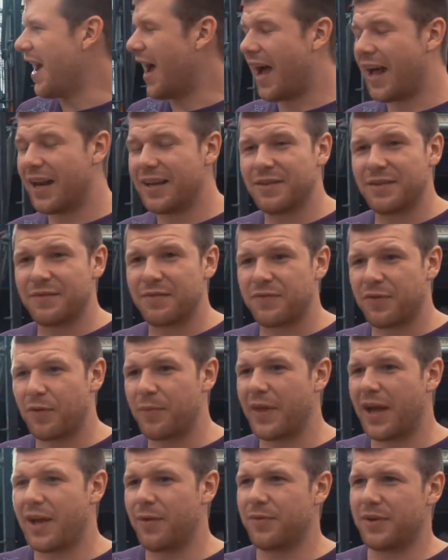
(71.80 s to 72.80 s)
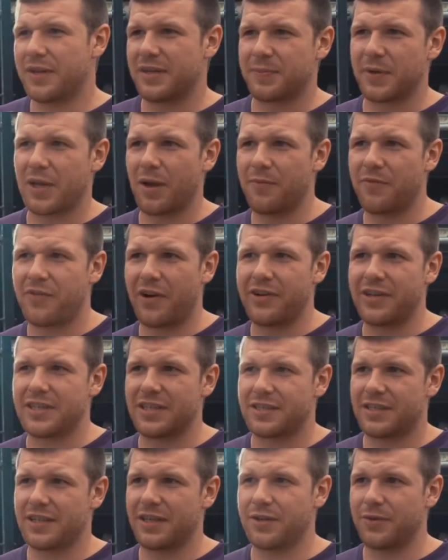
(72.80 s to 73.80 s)
and from that it's become very
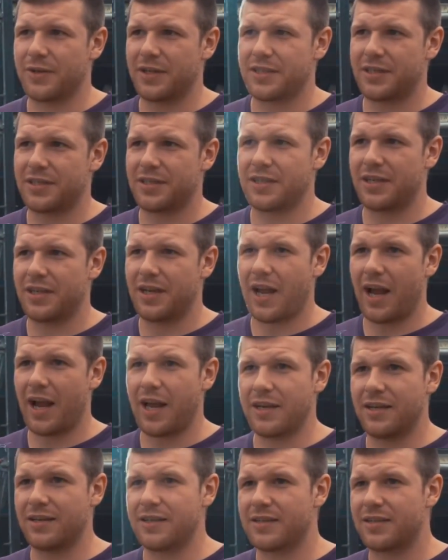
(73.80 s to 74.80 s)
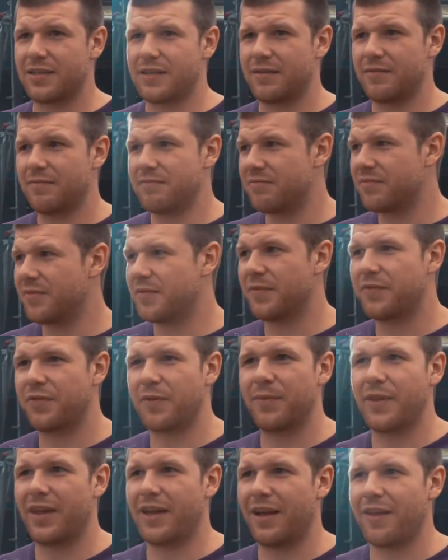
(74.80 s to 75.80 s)
distinguished. And
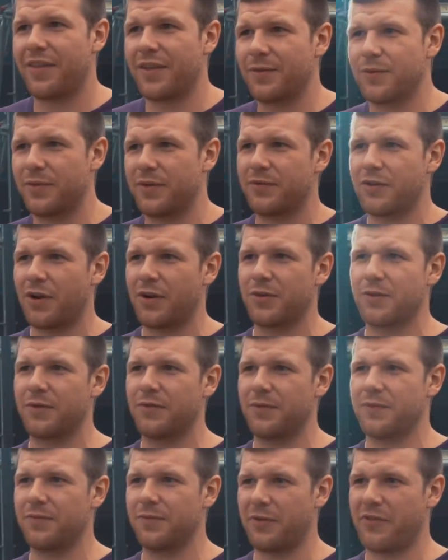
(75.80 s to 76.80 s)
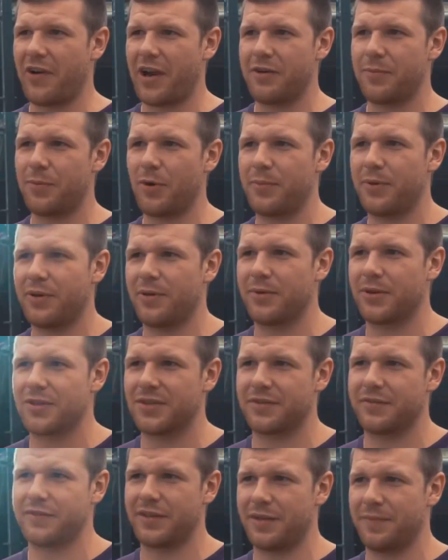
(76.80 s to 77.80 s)
from that, I think we've grown very popular
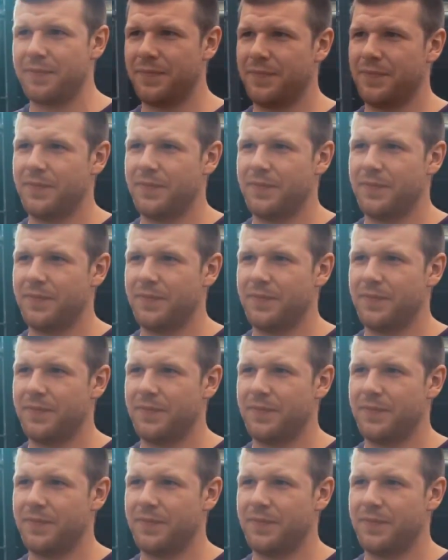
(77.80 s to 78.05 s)
because of it.